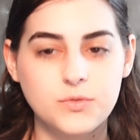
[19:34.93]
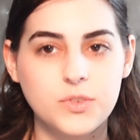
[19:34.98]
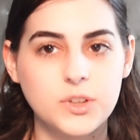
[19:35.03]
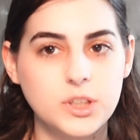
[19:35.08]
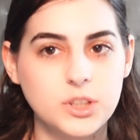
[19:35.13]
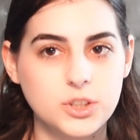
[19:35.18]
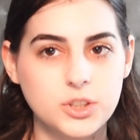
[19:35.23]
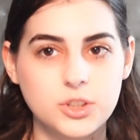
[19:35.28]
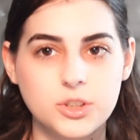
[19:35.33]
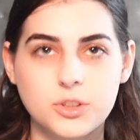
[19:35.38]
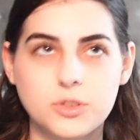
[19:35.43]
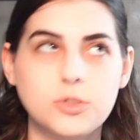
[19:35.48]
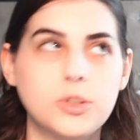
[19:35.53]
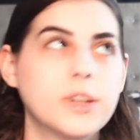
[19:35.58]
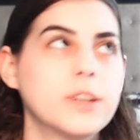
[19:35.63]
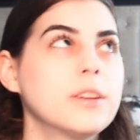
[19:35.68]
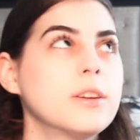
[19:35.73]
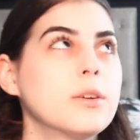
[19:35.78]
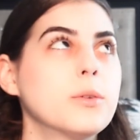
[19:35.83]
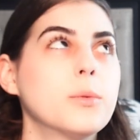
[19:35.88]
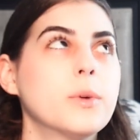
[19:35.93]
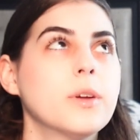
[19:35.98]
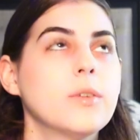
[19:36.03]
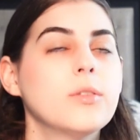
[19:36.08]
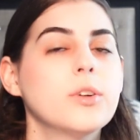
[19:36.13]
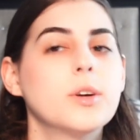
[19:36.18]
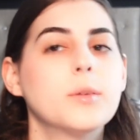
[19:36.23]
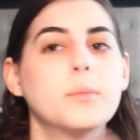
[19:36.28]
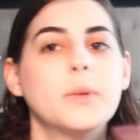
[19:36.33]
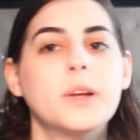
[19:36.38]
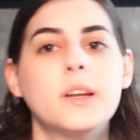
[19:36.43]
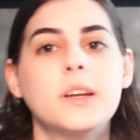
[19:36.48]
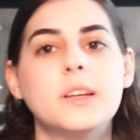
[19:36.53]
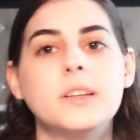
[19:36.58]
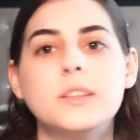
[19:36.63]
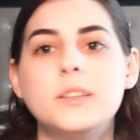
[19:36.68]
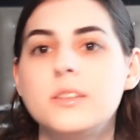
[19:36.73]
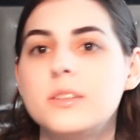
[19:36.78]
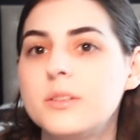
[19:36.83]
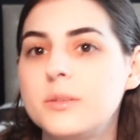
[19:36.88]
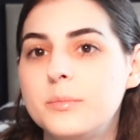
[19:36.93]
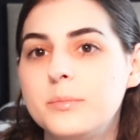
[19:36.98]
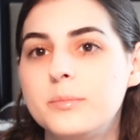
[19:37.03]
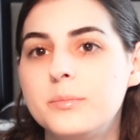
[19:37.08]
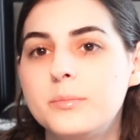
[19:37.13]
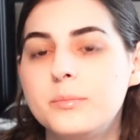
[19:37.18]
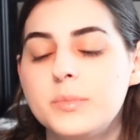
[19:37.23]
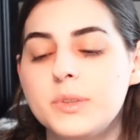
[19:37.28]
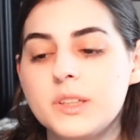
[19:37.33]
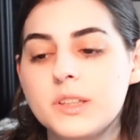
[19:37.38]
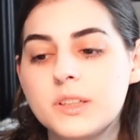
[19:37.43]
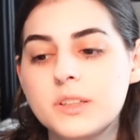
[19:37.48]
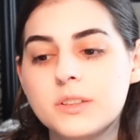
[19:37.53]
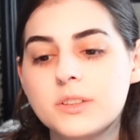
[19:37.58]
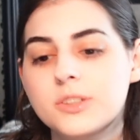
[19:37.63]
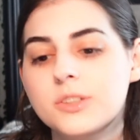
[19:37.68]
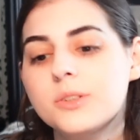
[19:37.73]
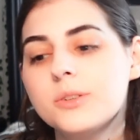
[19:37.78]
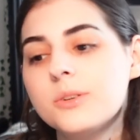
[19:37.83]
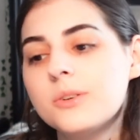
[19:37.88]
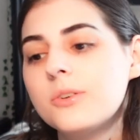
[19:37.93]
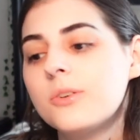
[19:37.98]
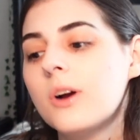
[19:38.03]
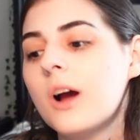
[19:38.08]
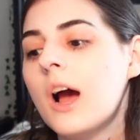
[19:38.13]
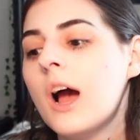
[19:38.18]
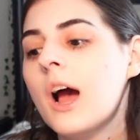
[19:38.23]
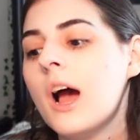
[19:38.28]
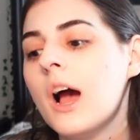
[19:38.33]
finished her training, whatever, made it to P2.